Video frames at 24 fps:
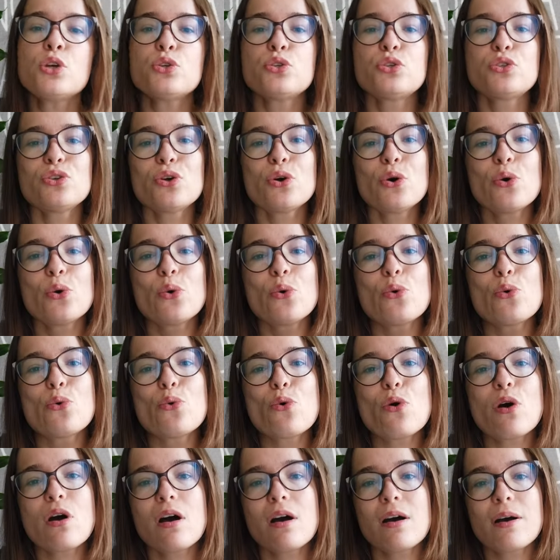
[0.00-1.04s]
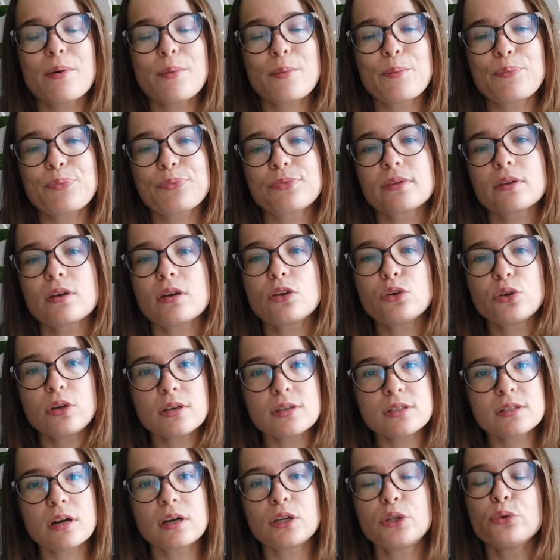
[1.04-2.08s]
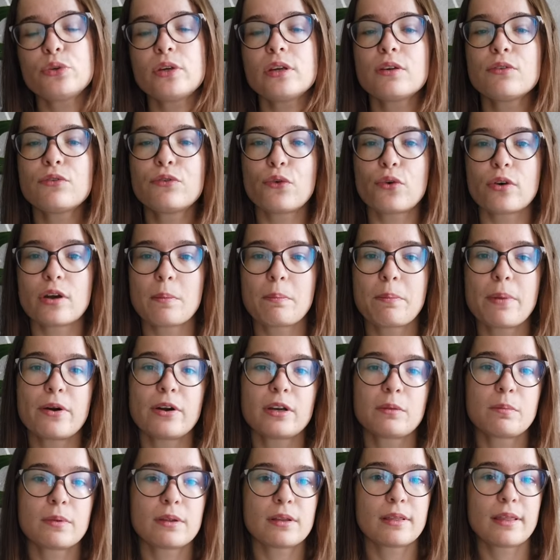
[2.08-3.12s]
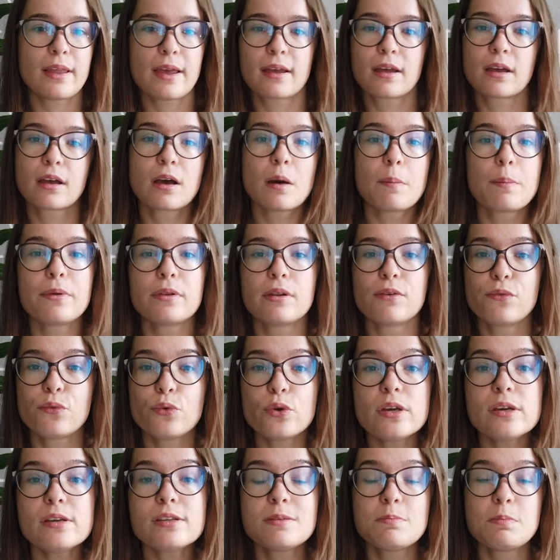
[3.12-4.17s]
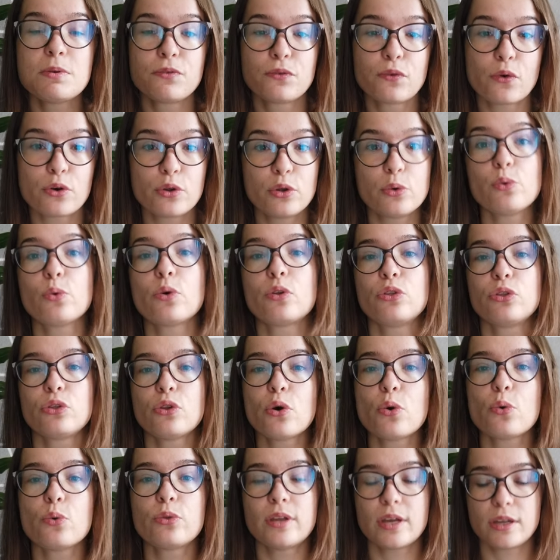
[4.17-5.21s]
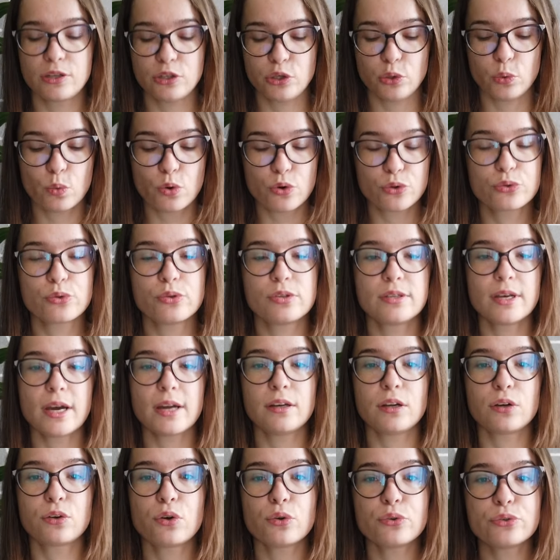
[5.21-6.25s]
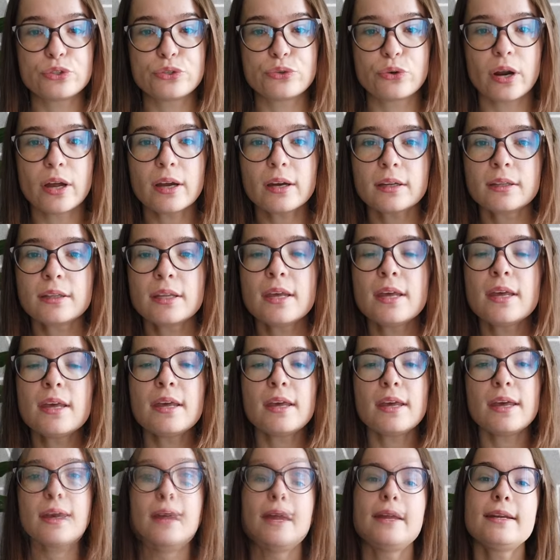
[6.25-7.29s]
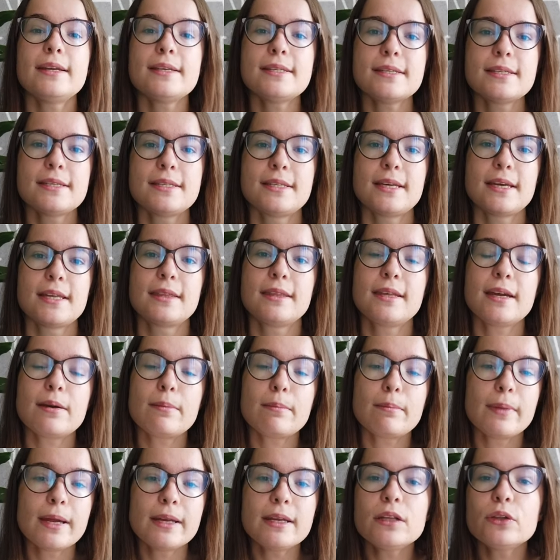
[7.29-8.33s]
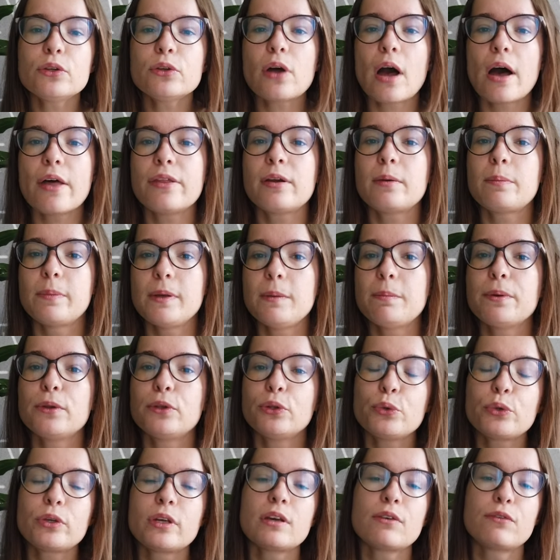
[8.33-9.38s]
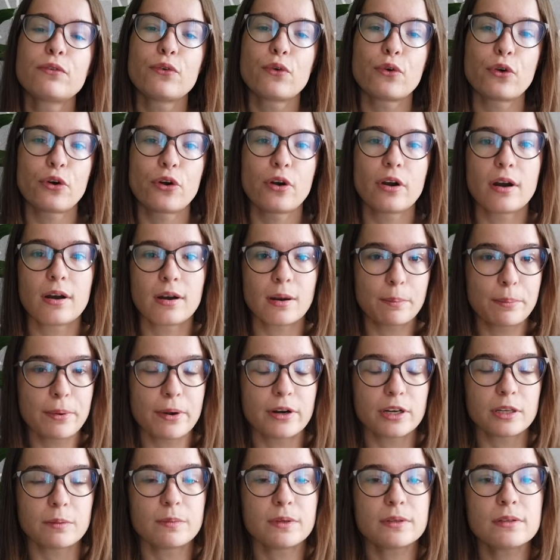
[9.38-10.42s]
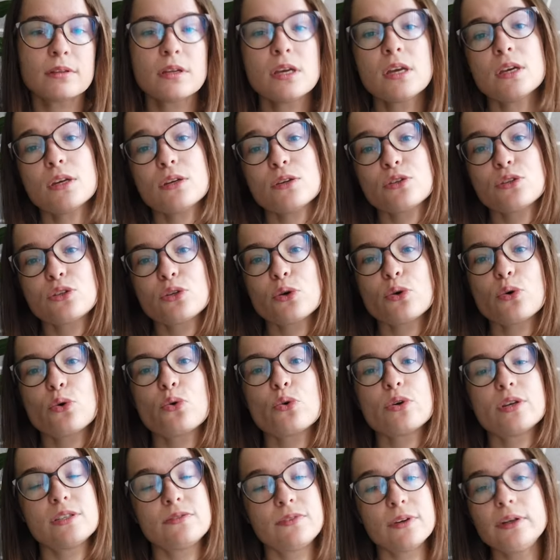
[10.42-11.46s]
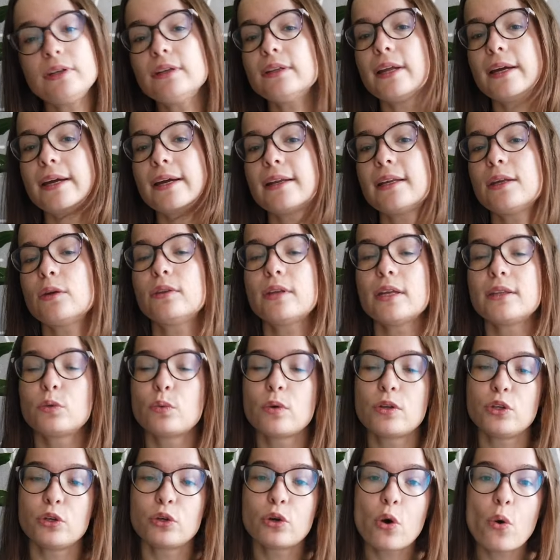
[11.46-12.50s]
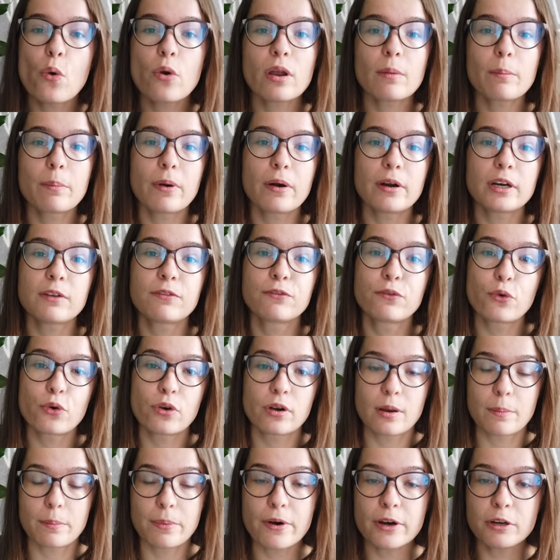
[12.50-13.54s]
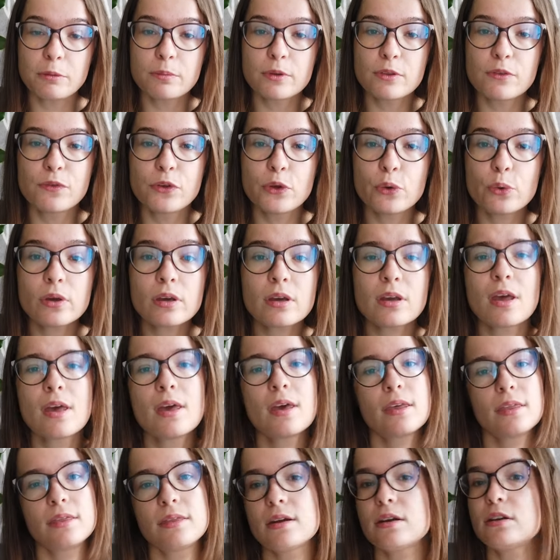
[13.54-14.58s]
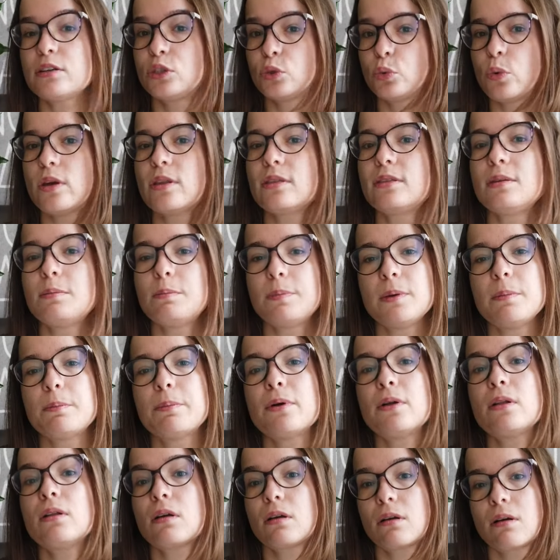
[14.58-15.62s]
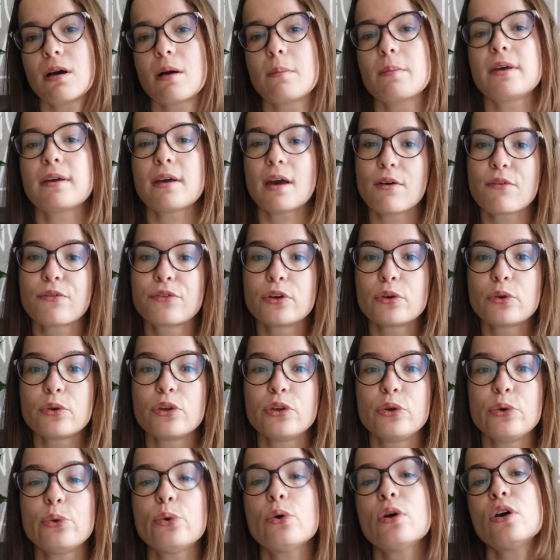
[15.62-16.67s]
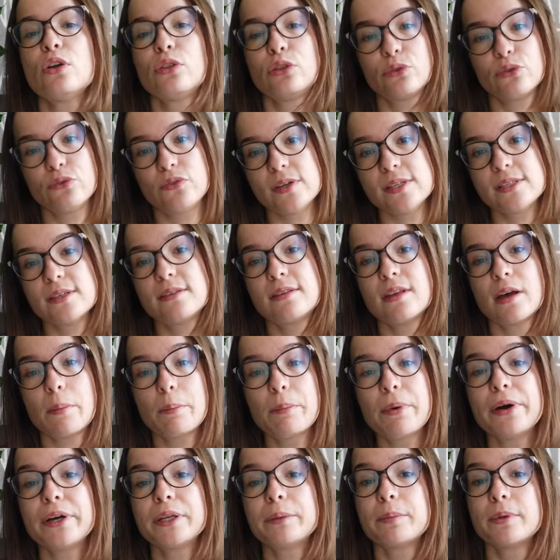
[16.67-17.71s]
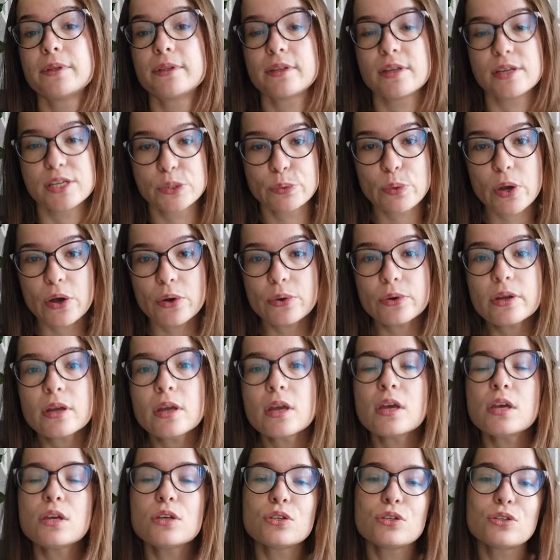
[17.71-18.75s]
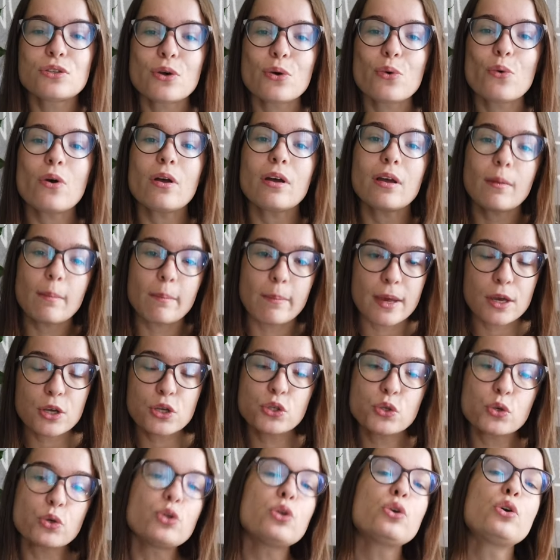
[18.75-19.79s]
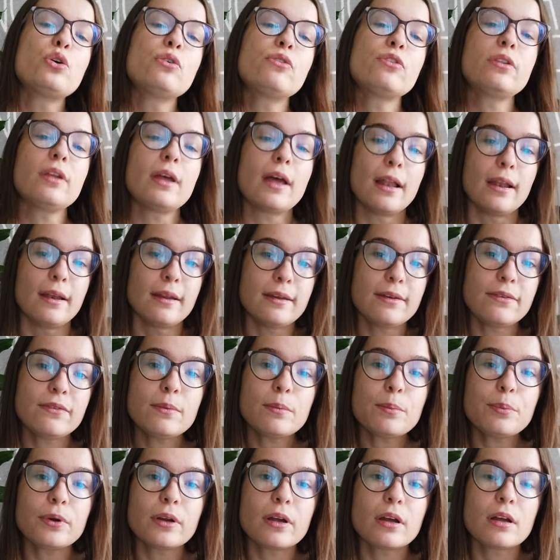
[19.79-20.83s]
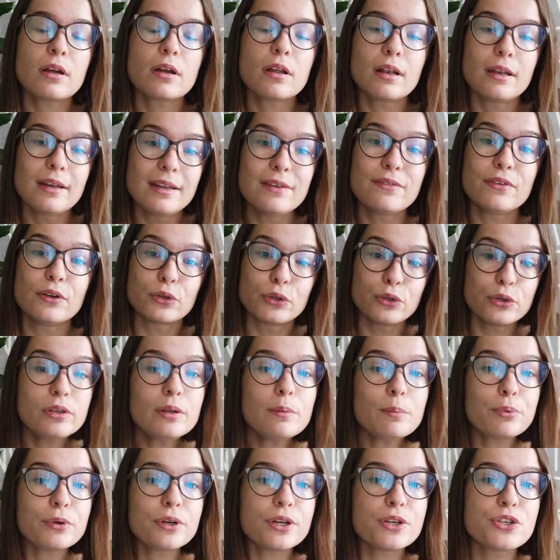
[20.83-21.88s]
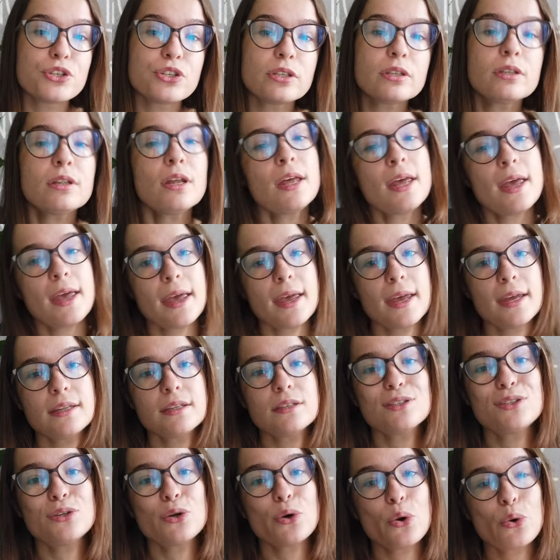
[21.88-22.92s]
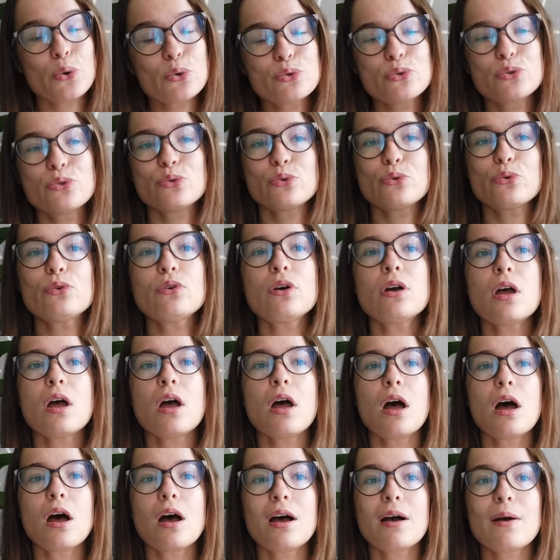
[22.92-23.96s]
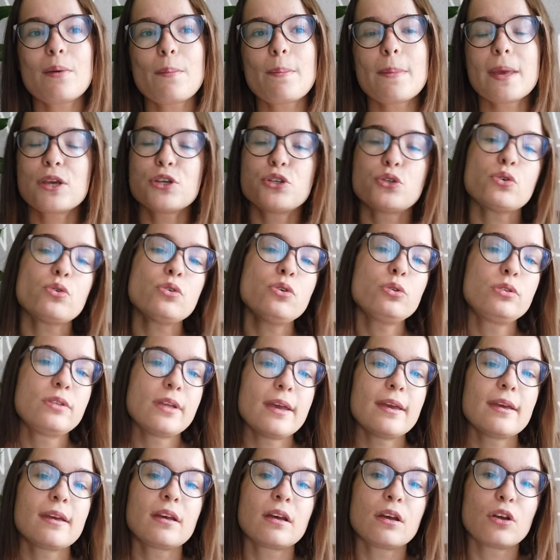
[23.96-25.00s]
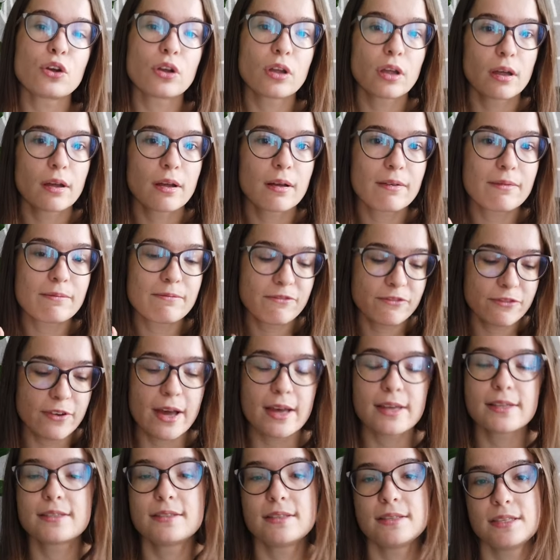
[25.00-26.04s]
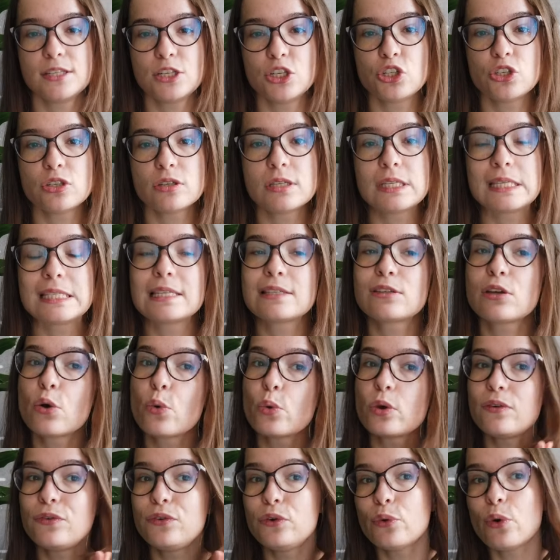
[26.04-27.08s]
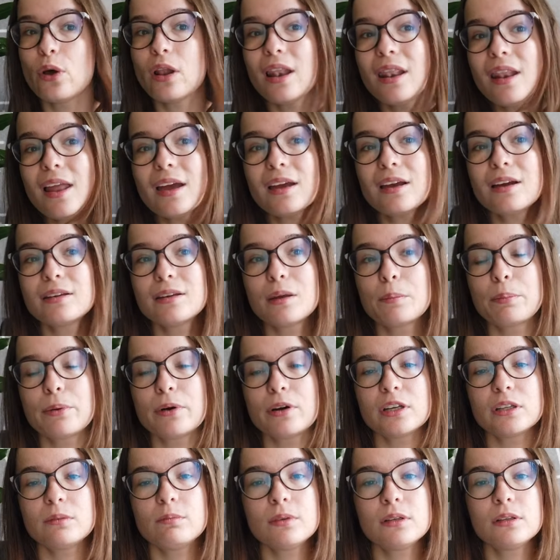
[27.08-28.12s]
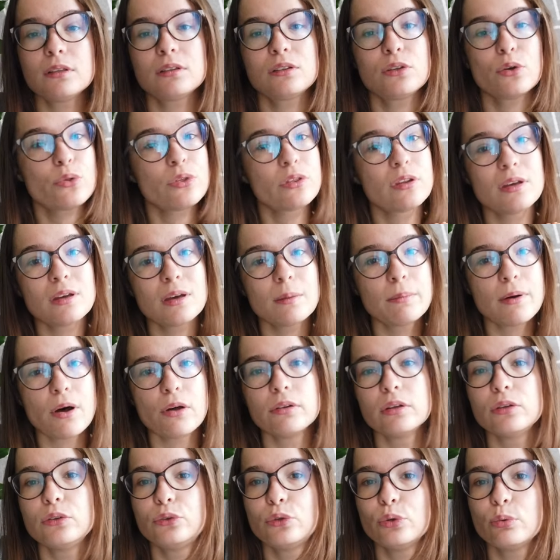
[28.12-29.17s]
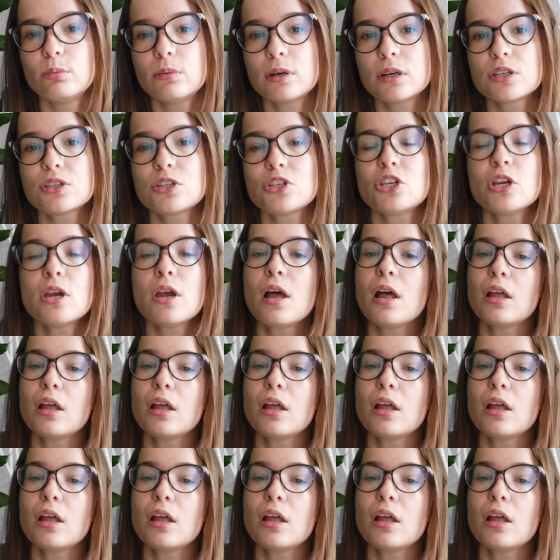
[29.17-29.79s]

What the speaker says: So you can start looking for an apartment like a couple of weeks before you know that you want to sign a contract. And as I said, there are many other people looking for an apartment. So it's very likely that when you go for an apartment viewing, there are 20 people coming after you to visit the apartment as well. So make sure you leave a good impression, and also make sure you take fast decisions. So if you like an apartment, don't think about it too much.